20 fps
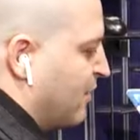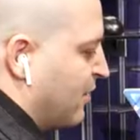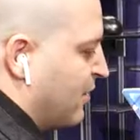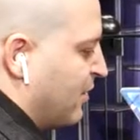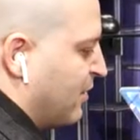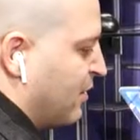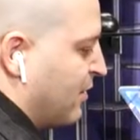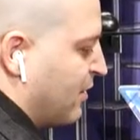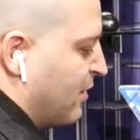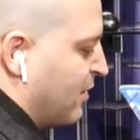
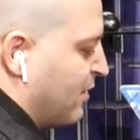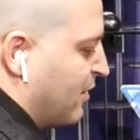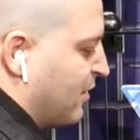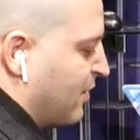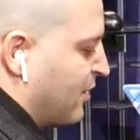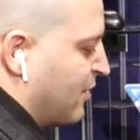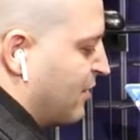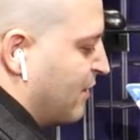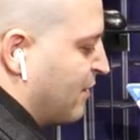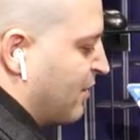
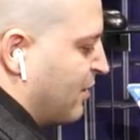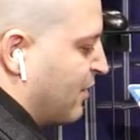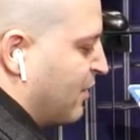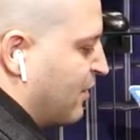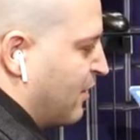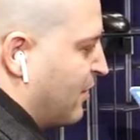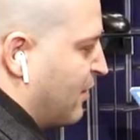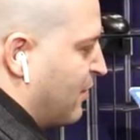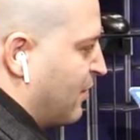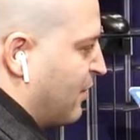
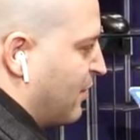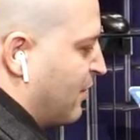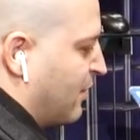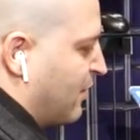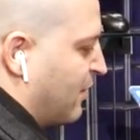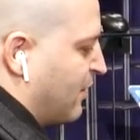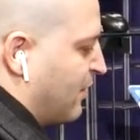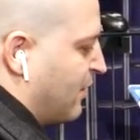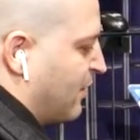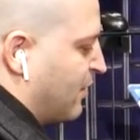
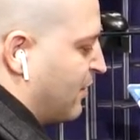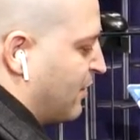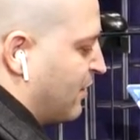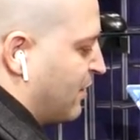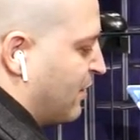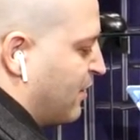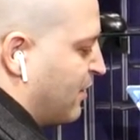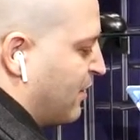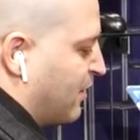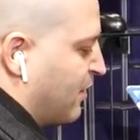
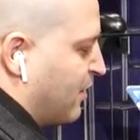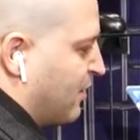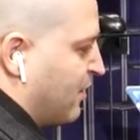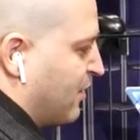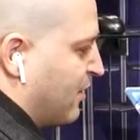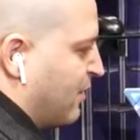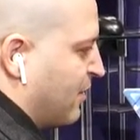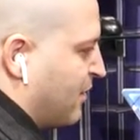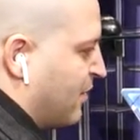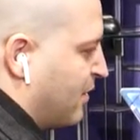
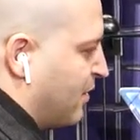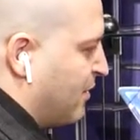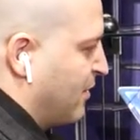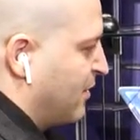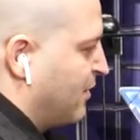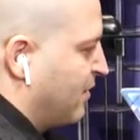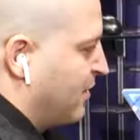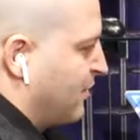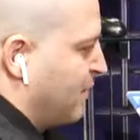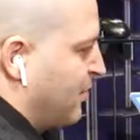
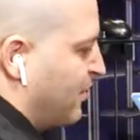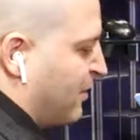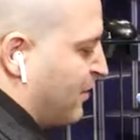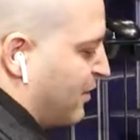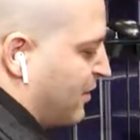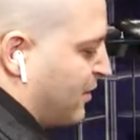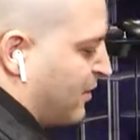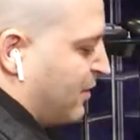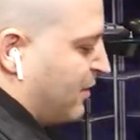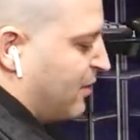
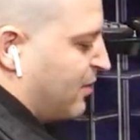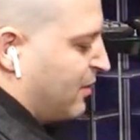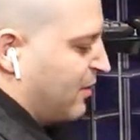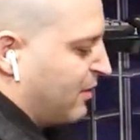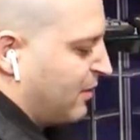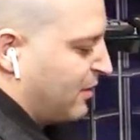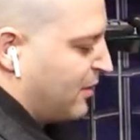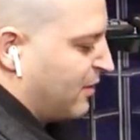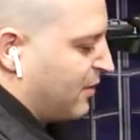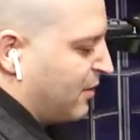
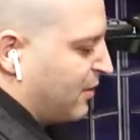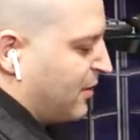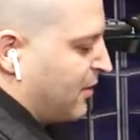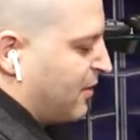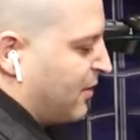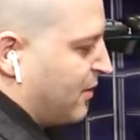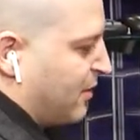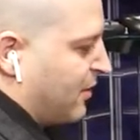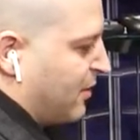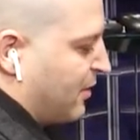
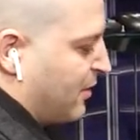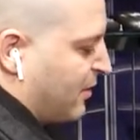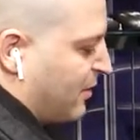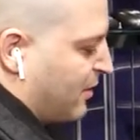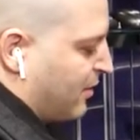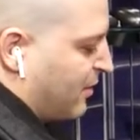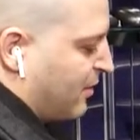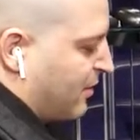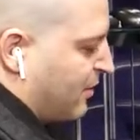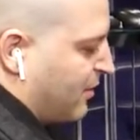
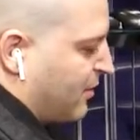The person shown says nothing.